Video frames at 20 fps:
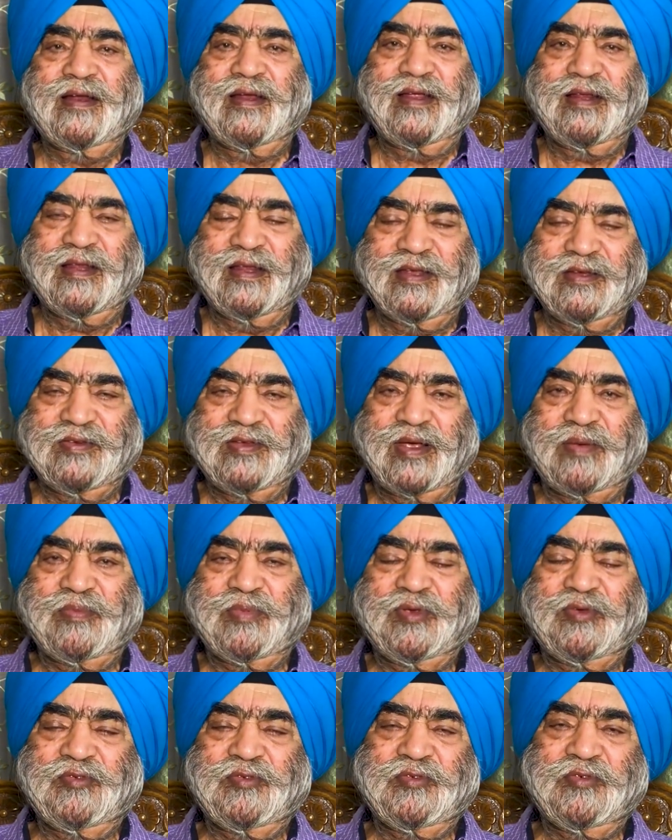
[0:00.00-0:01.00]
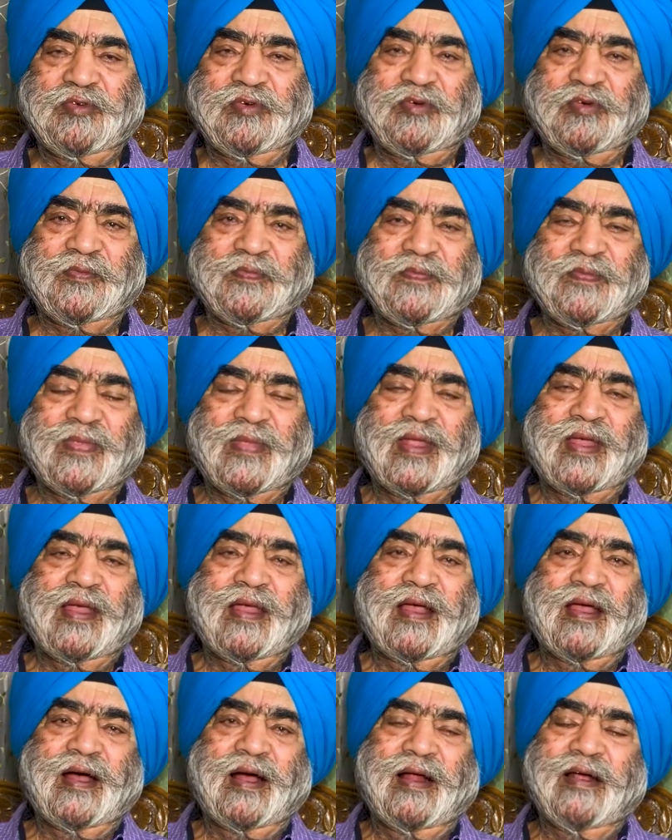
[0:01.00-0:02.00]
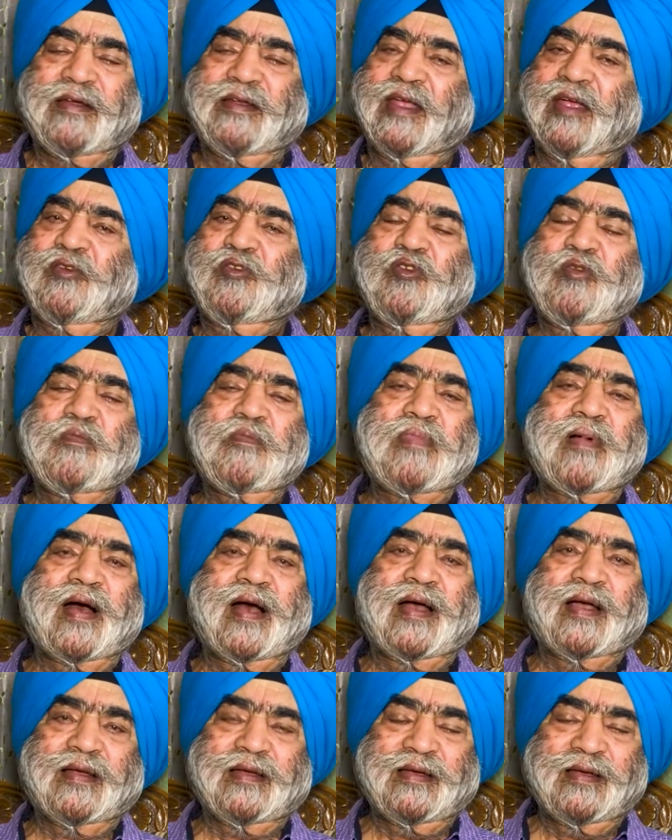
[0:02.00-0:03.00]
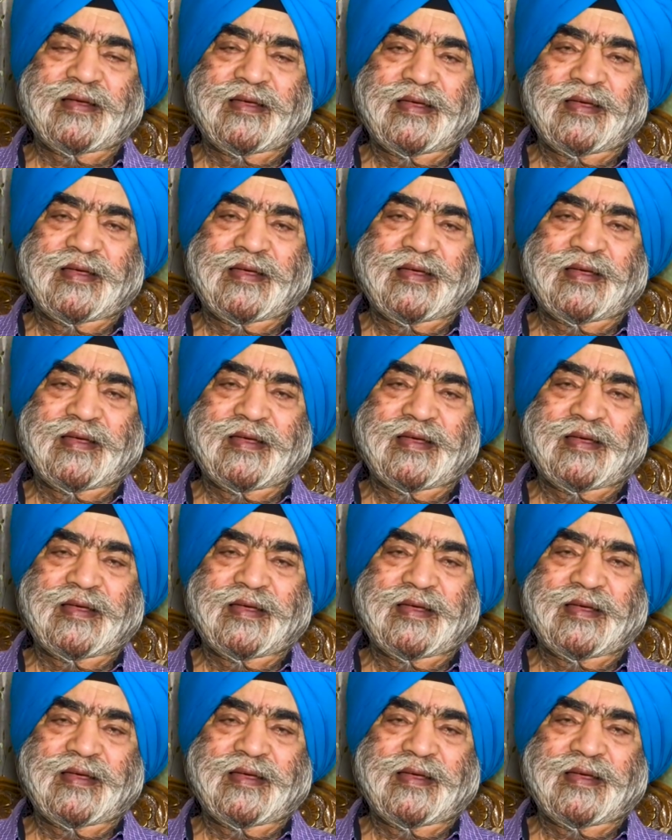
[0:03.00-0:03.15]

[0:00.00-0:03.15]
in this episode, I'll take you back